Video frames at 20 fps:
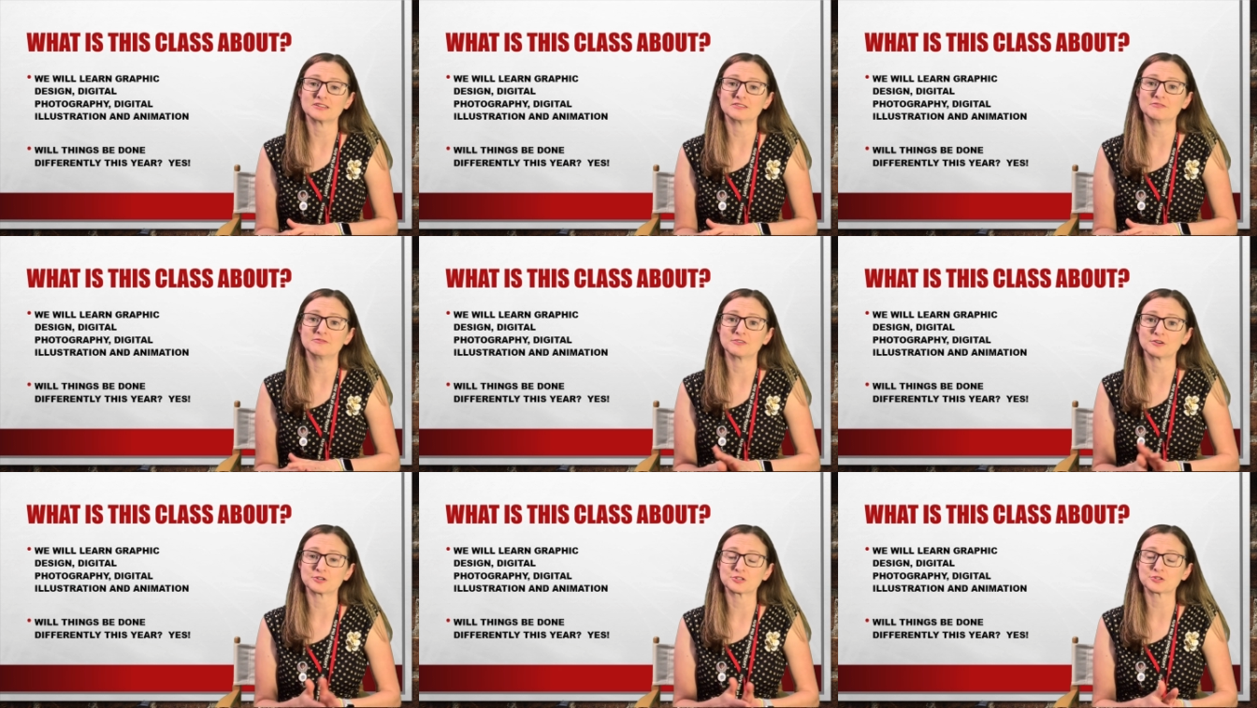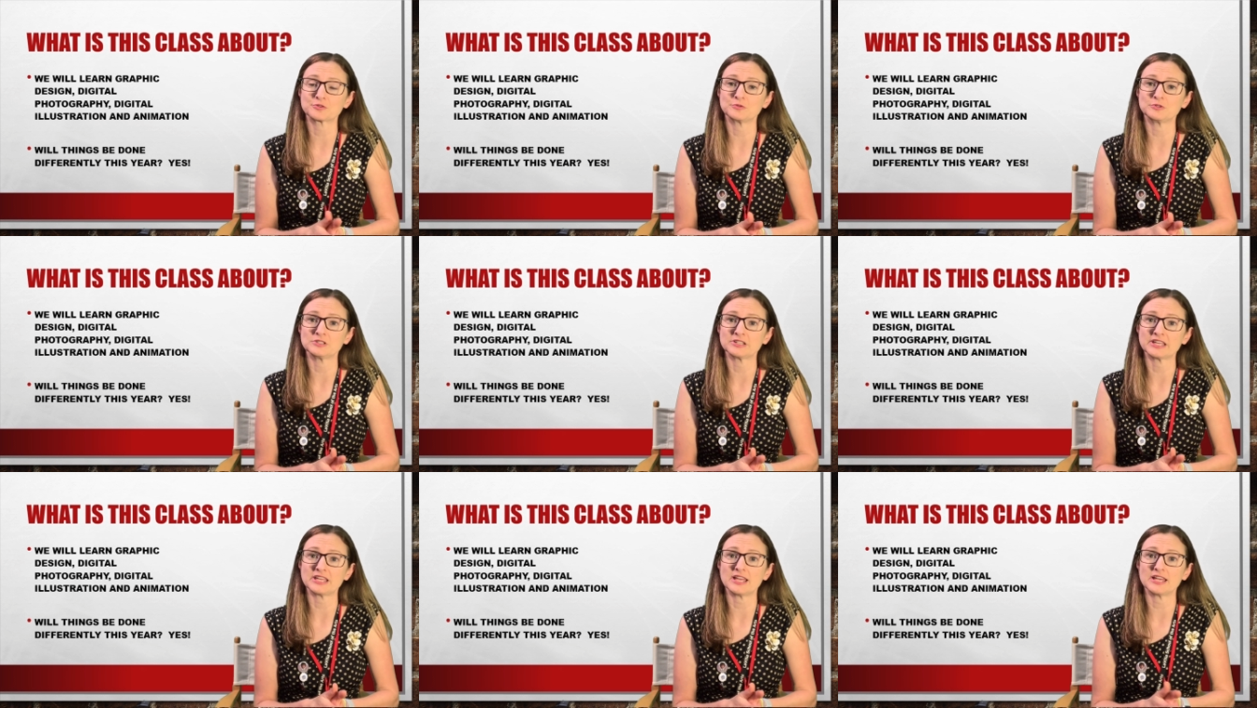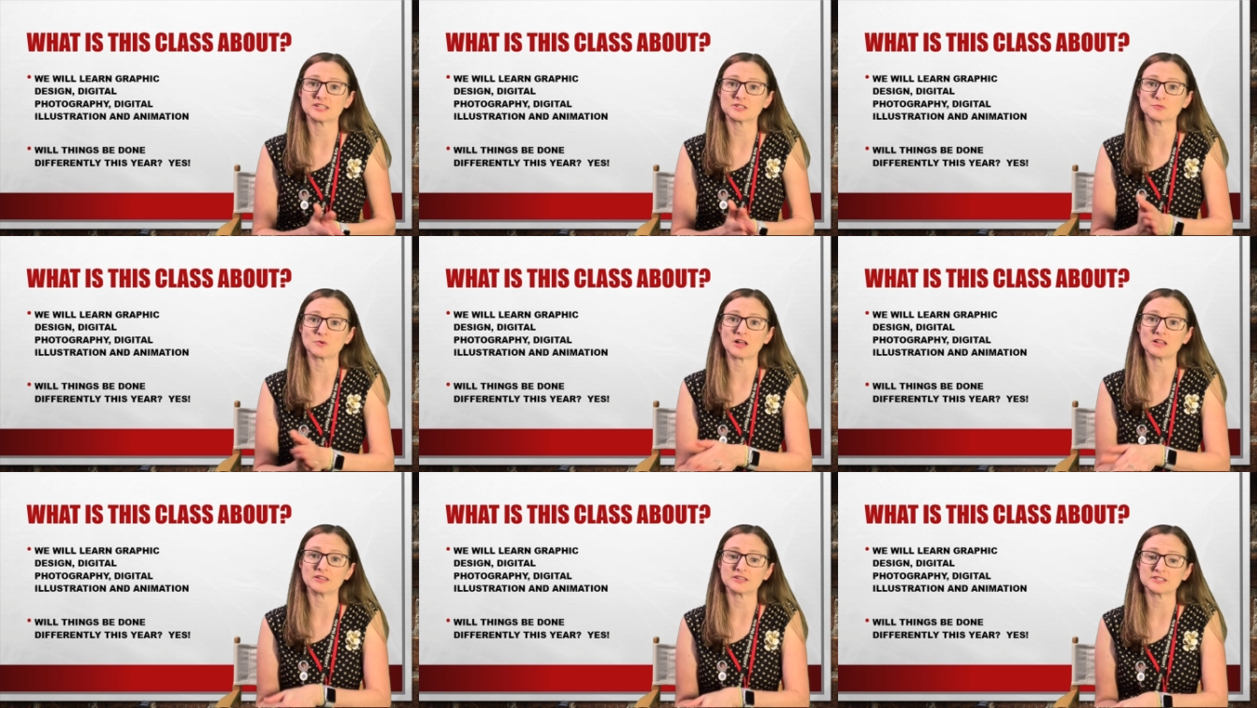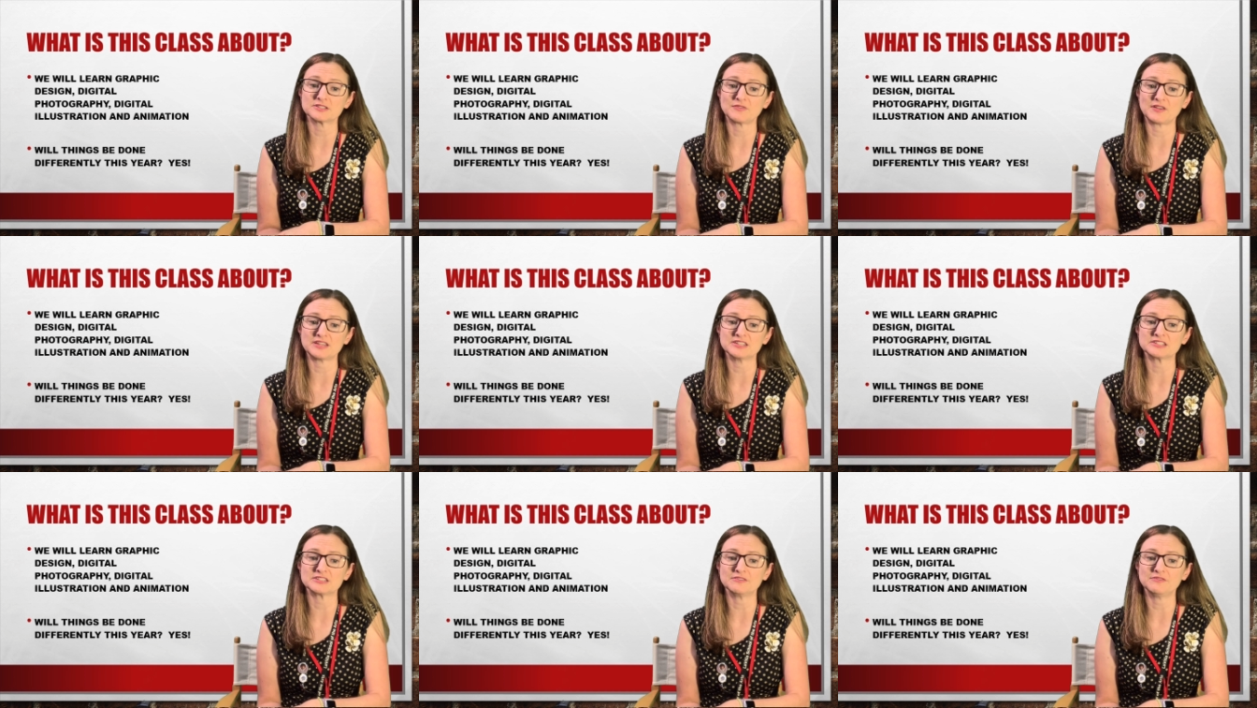virtually as well as
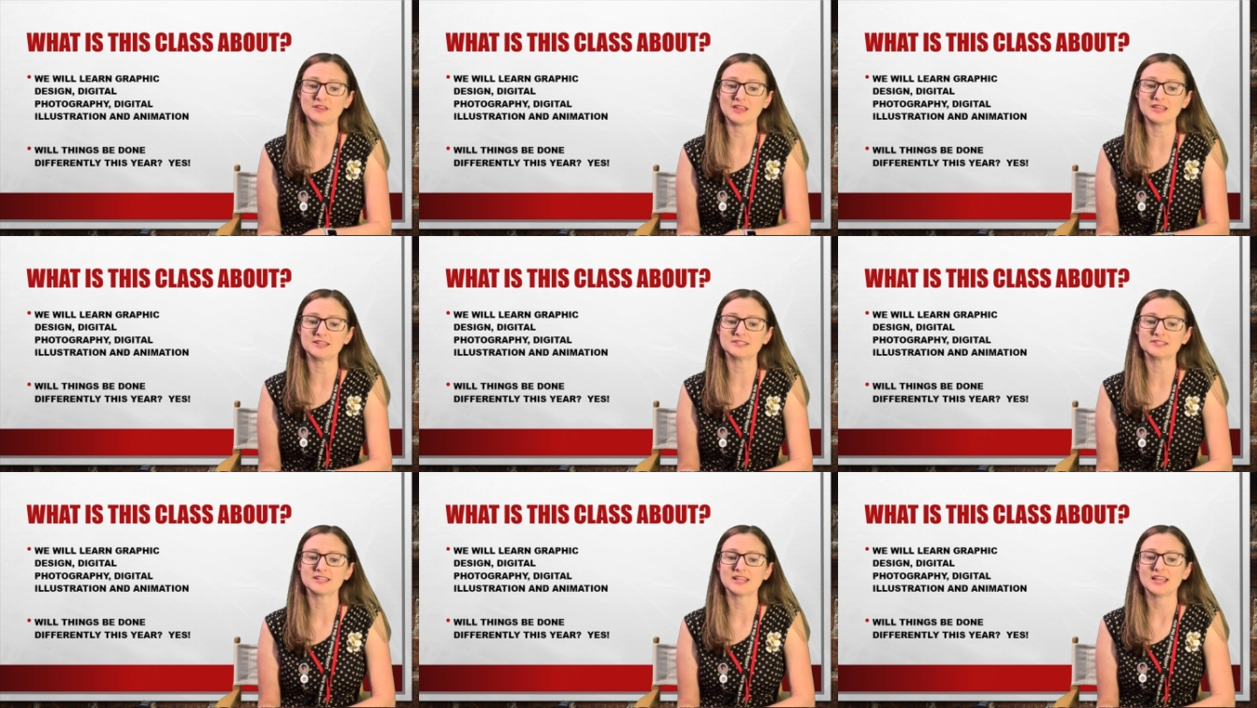face-to-face,